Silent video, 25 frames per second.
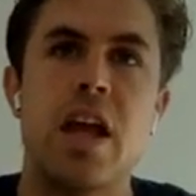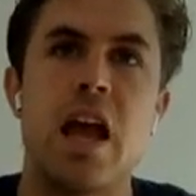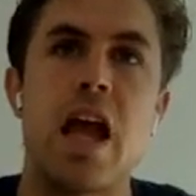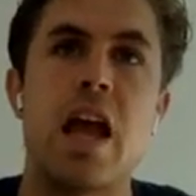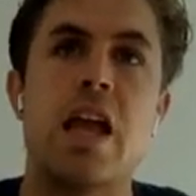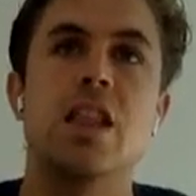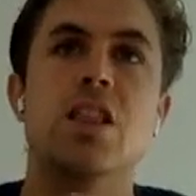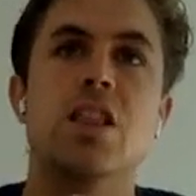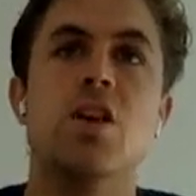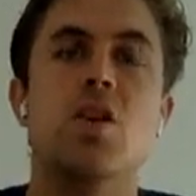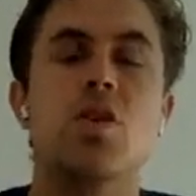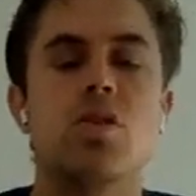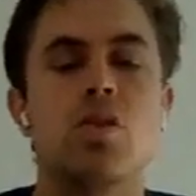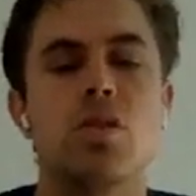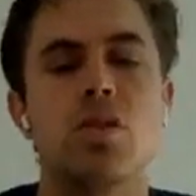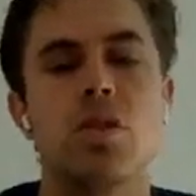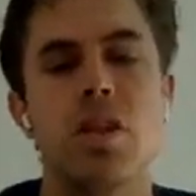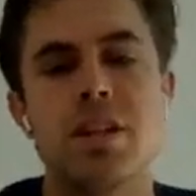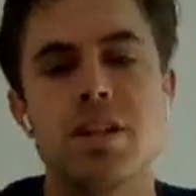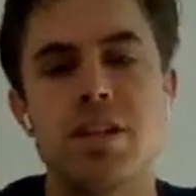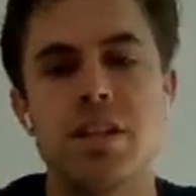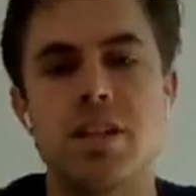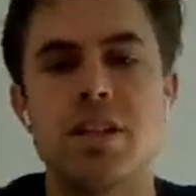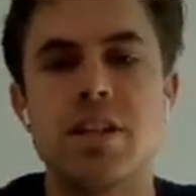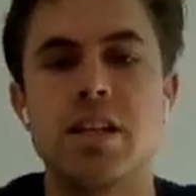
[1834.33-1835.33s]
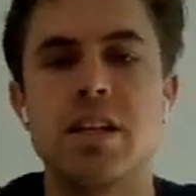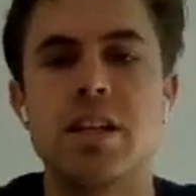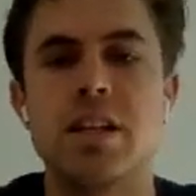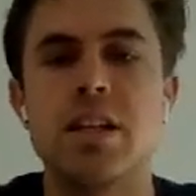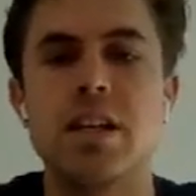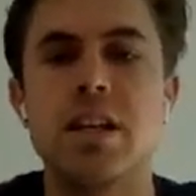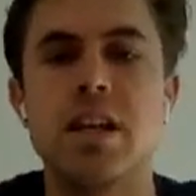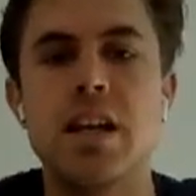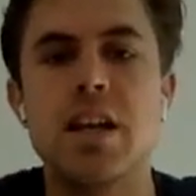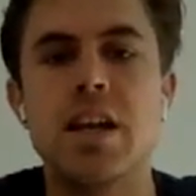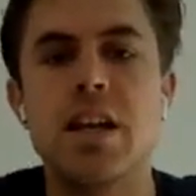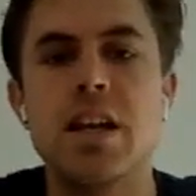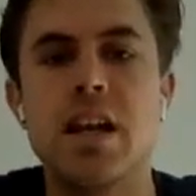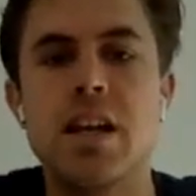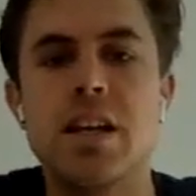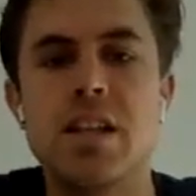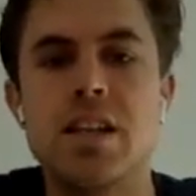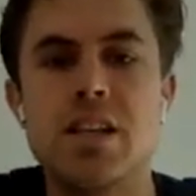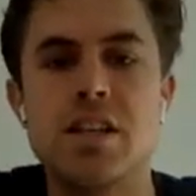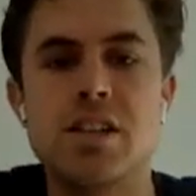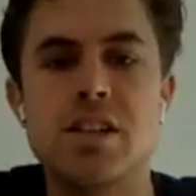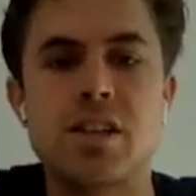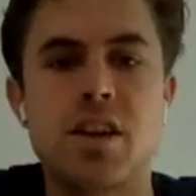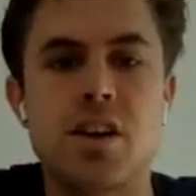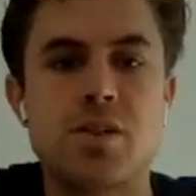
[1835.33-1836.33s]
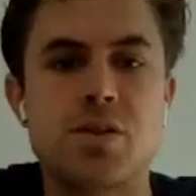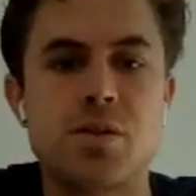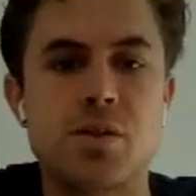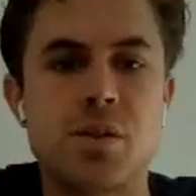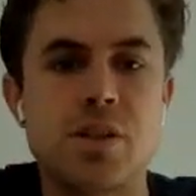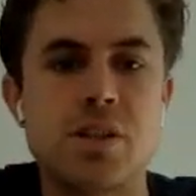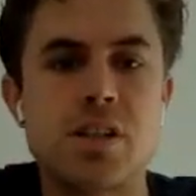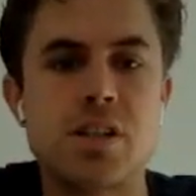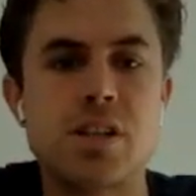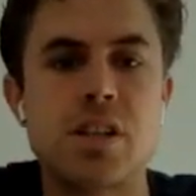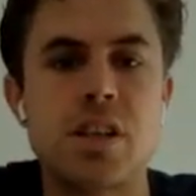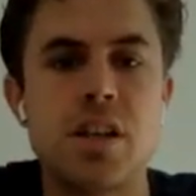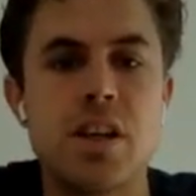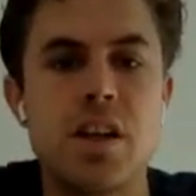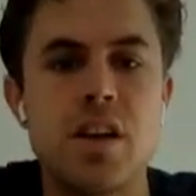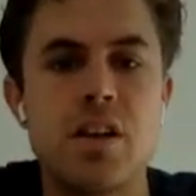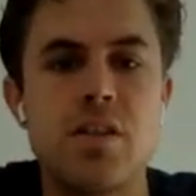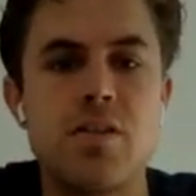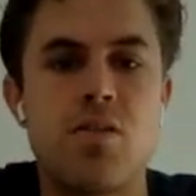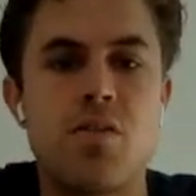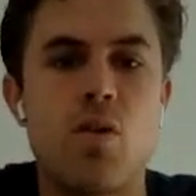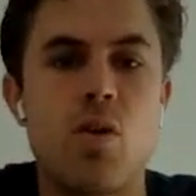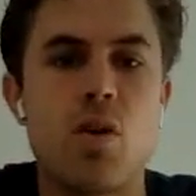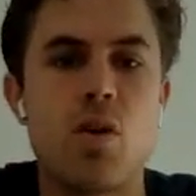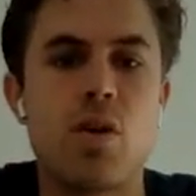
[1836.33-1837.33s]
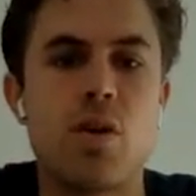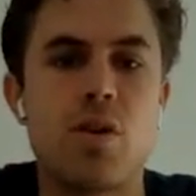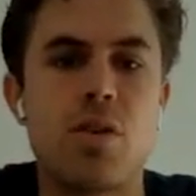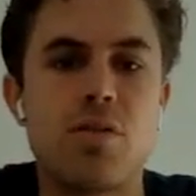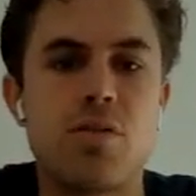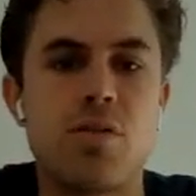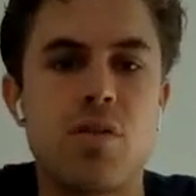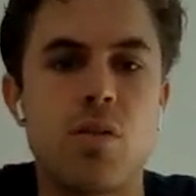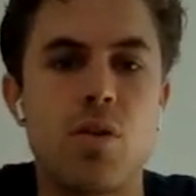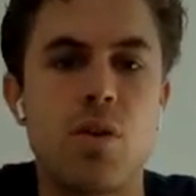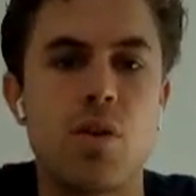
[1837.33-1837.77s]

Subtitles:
a local entity in these countries for